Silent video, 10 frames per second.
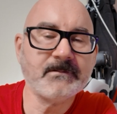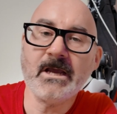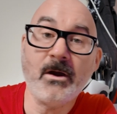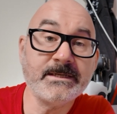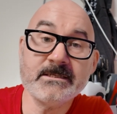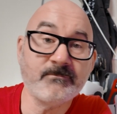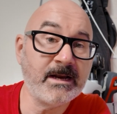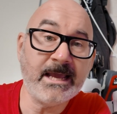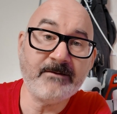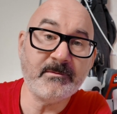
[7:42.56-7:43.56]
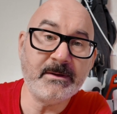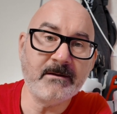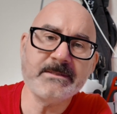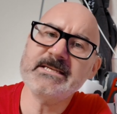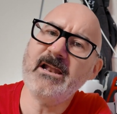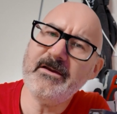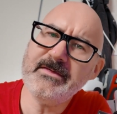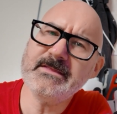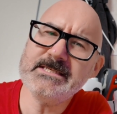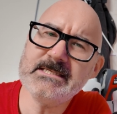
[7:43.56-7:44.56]
no, it doesn't really have a purpose. I
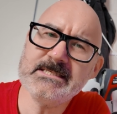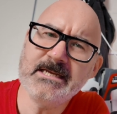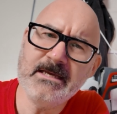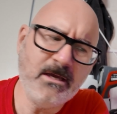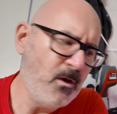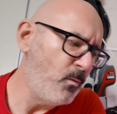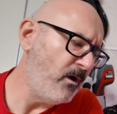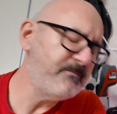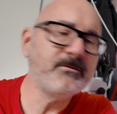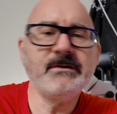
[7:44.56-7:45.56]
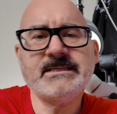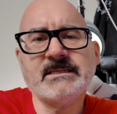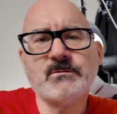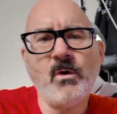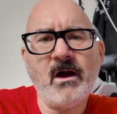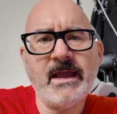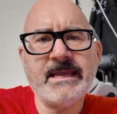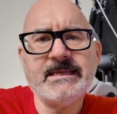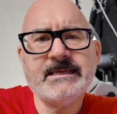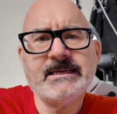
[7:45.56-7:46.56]
think this is one of the reasons
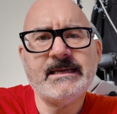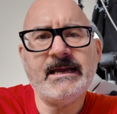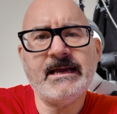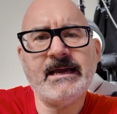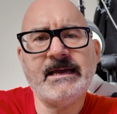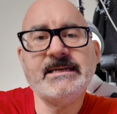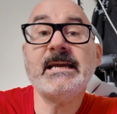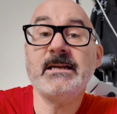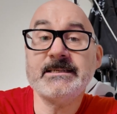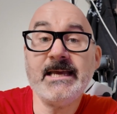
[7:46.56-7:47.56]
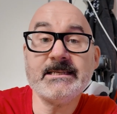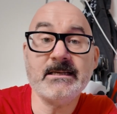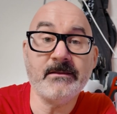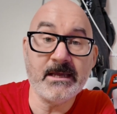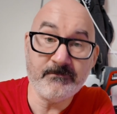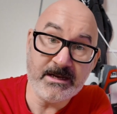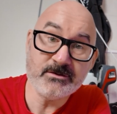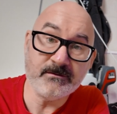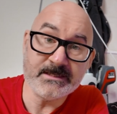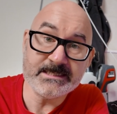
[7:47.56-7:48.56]
why uh, Nikola Tesla, the
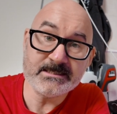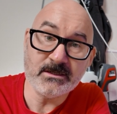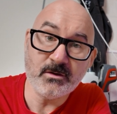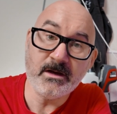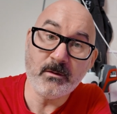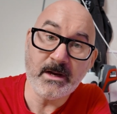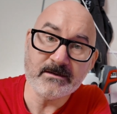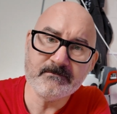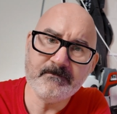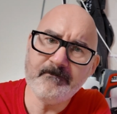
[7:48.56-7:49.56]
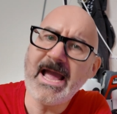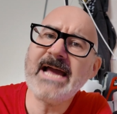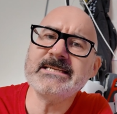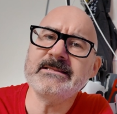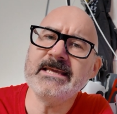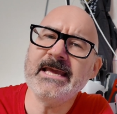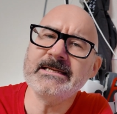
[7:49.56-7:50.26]
inventor of the Tesla coil, went mad in the